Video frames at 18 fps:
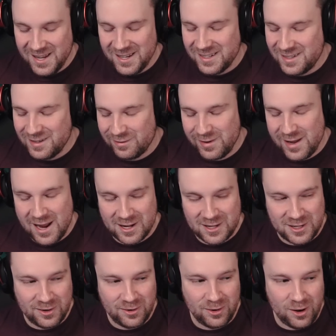de
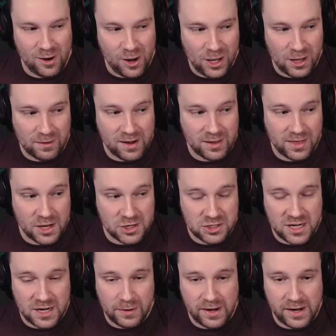facto all-around
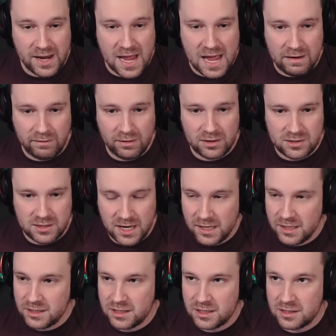legendary ever
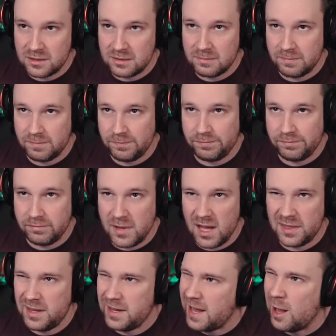since,
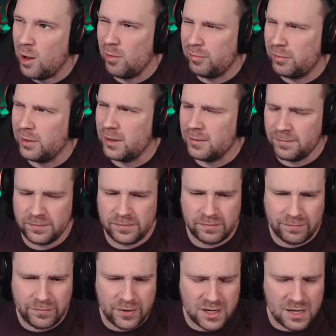I think, Alpha
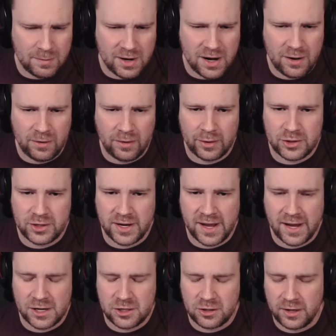for Demonology,
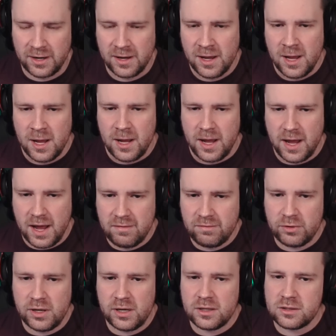actually.
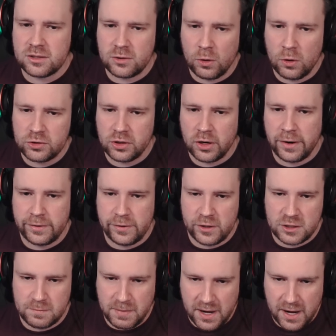Every soul shard you
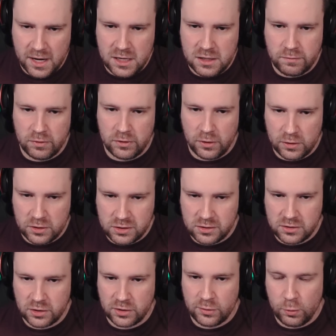spend
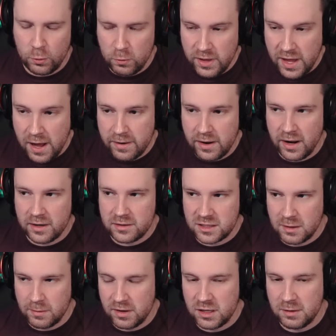reduces the cooldown on
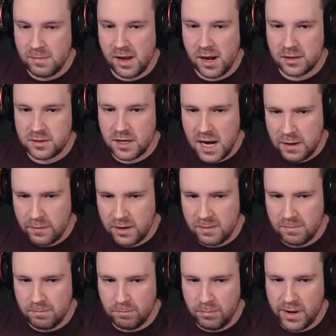summon Demonic
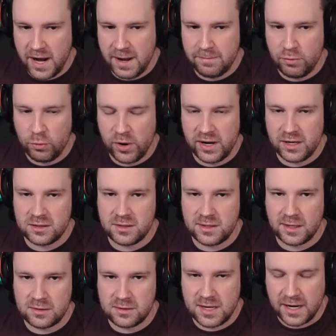Tyrant by
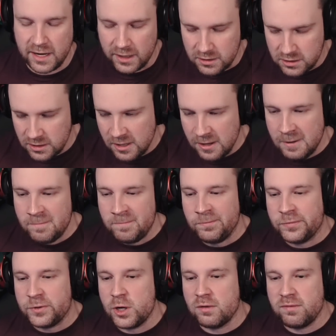0.6 seconds.
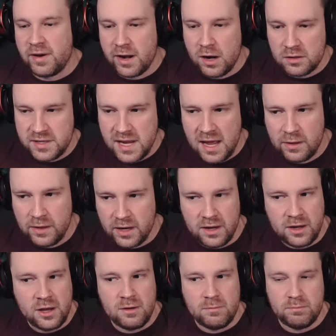Your final talent,
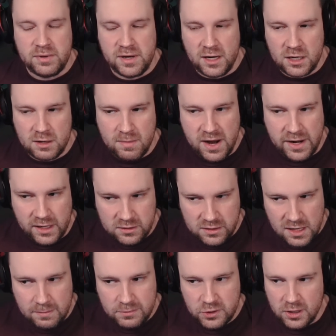being Demonic
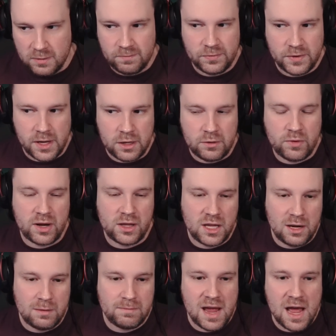Consumption, it
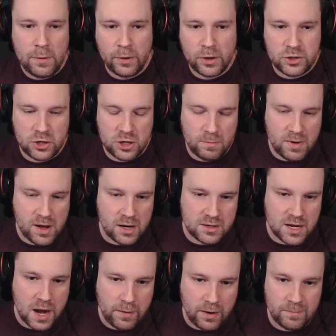greatly empowers your Demonic
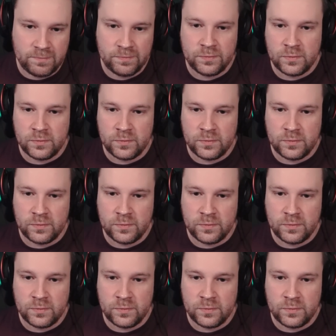Tyrant.